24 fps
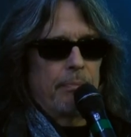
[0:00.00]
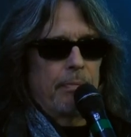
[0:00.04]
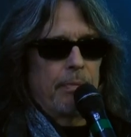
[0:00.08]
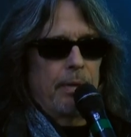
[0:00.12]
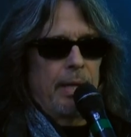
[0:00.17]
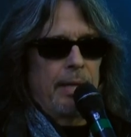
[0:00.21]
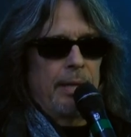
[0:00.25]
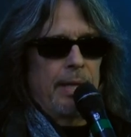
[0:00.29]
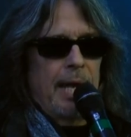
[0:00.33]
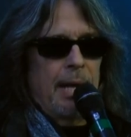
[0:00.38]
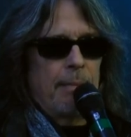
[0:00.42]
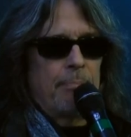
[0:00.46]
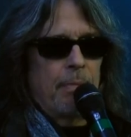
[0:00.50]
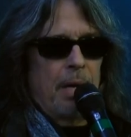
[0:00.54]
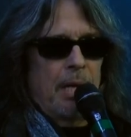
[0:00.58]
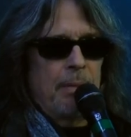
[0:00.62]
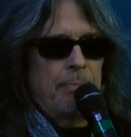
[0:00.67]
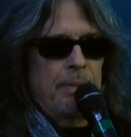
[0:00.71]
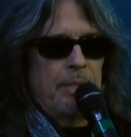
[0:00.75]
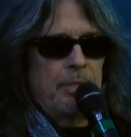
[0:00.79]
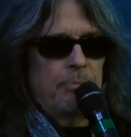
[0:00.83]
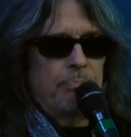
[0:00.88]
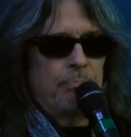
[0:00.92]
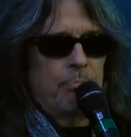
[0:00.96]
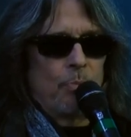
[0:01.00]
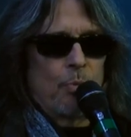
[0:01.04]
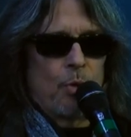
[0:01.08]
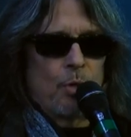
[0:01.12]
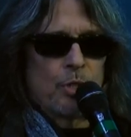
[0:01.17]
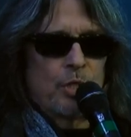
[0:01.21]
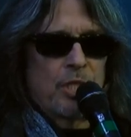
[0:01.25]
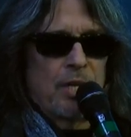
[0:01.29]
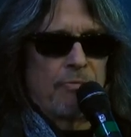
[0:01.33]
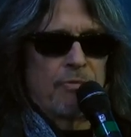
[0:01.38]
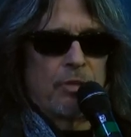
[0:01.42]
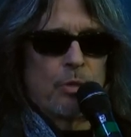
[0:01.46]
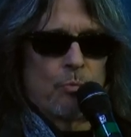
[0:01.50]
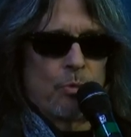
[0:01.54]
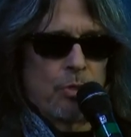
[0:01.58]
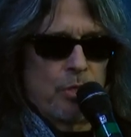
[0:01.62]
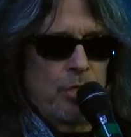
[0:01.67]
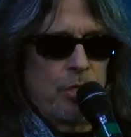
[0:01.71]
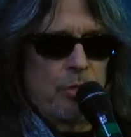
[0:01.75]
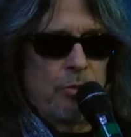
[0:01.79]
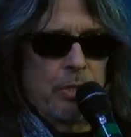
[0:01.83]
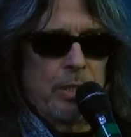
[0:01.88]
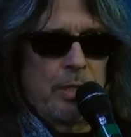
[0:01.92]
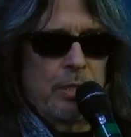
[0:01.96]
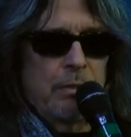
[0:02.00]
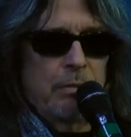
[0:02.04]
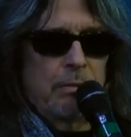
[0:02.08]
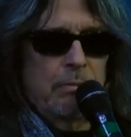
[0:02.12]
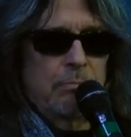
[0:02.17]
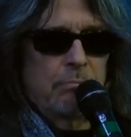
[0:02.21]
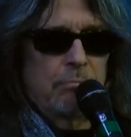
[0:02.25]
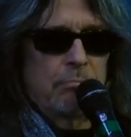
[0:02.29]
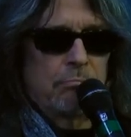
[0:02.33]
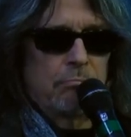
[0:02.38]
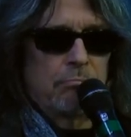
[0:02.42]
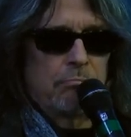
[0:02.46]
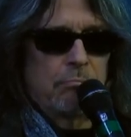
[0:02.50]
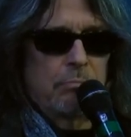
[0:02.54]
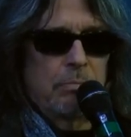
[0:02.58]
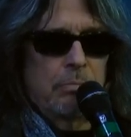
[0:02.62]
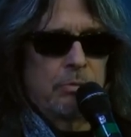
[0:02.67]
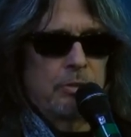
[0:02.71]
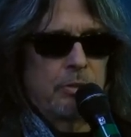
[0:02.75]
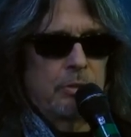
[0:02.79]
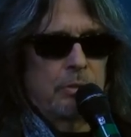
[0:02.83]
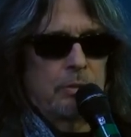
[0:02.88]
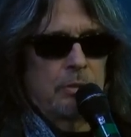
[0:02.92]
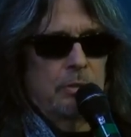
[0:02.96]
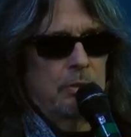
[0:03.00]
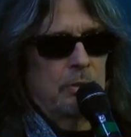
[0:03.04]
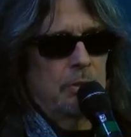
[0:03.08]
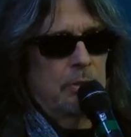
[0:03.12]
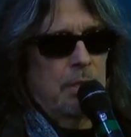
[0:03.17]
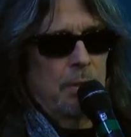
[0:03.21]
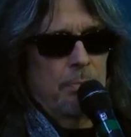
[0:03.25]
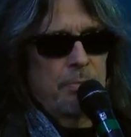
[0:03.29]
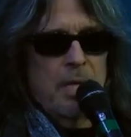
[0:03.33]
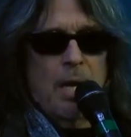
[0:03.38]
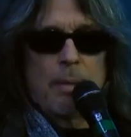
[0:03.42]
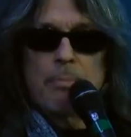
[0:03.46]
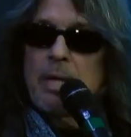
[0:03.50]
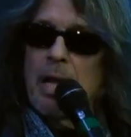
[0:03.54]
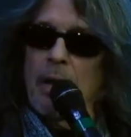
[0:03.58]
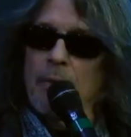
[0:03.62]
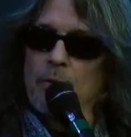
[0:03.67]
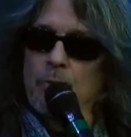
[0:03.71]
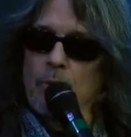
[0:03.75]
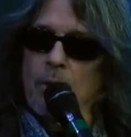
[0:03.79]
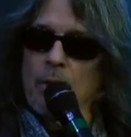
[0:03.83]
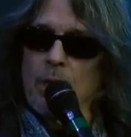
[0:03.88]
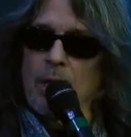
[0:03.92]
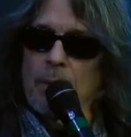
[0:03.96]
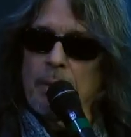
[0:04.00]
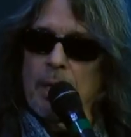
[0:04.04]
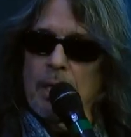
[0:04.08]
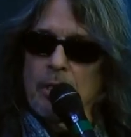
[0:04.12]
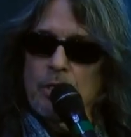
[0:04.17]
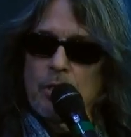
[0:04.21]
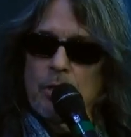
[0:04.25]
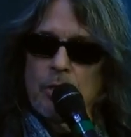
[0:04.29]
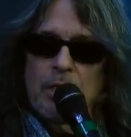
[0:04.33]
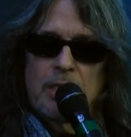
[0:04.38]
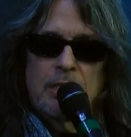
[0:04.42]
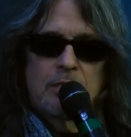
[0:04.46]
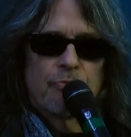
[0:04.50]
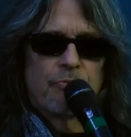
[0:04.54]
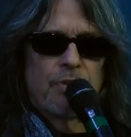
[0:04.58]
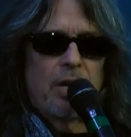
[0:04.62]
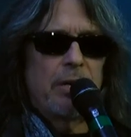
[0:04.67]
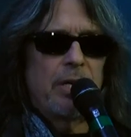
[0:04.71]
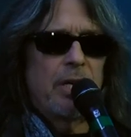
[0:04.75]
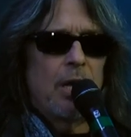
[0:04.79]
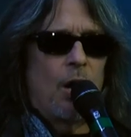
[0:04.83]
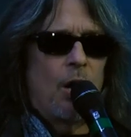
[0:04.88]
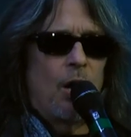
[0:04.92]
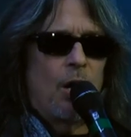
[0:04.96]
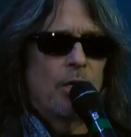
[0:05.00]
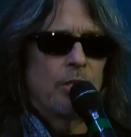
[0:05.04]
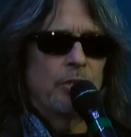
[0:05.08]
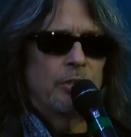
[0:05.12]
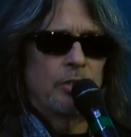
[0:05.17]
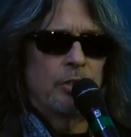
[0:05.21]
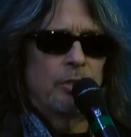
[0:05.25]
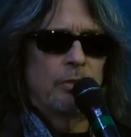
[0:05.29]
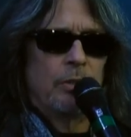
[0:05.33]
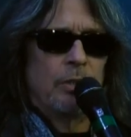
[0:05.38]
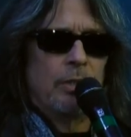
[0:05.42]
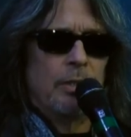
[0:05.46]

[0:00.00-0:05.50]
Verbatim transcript: and that might be more stuff that we're doing sometime down the road. I'm not sure. It's very hard to